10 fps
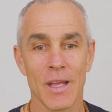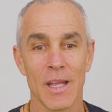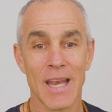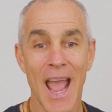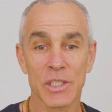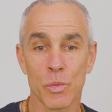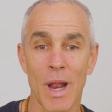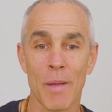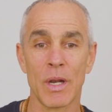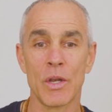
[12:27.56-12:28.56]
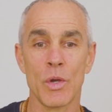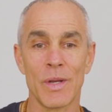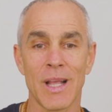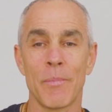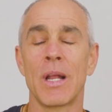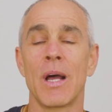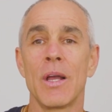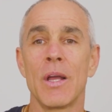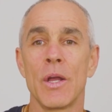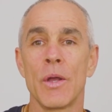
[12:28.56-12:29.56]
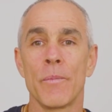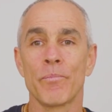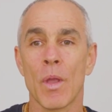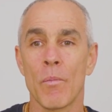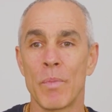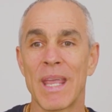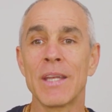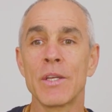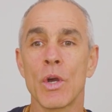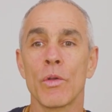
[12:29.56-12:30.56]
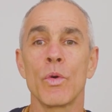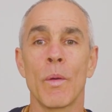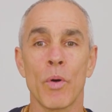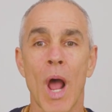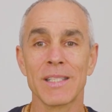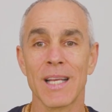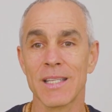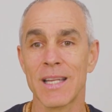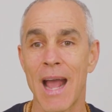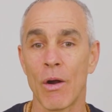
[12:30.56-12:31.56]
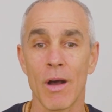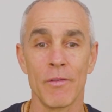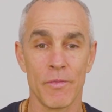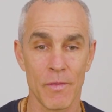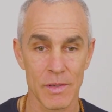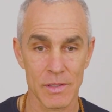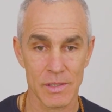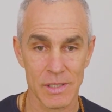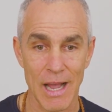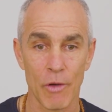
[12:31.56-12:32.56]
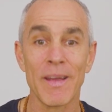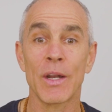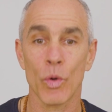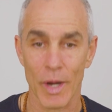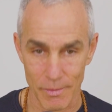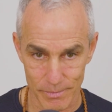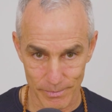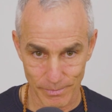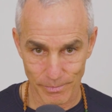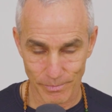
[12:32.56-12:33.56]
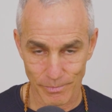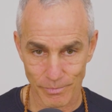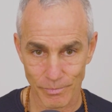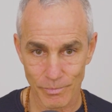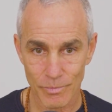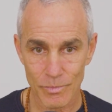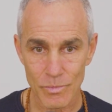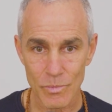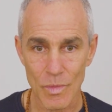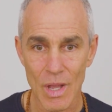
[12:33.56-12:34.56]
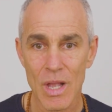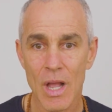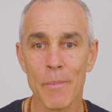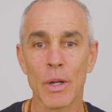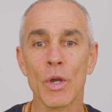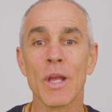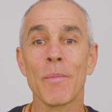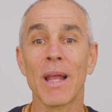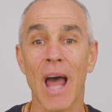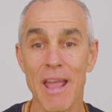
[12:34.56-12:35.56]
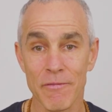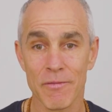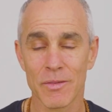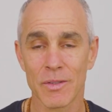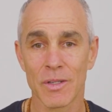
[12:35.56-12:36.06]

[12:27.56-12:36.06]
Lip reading: Next, what I'm going to do is I'm going to begin to go through a process now of self-inquiry. I'm going to look at my life.